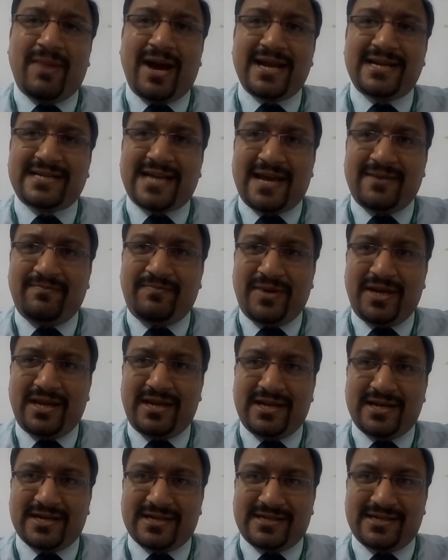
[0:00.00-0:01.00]
by time
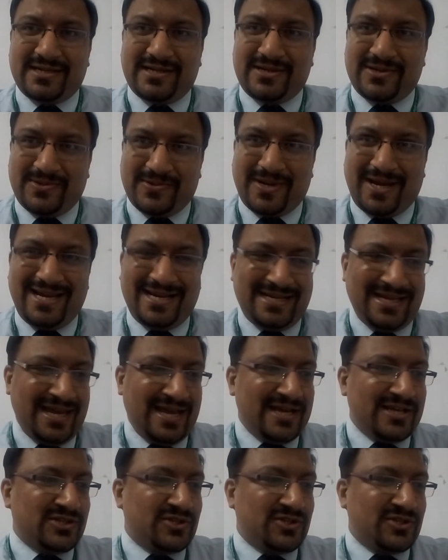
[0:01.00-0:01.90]
period, right?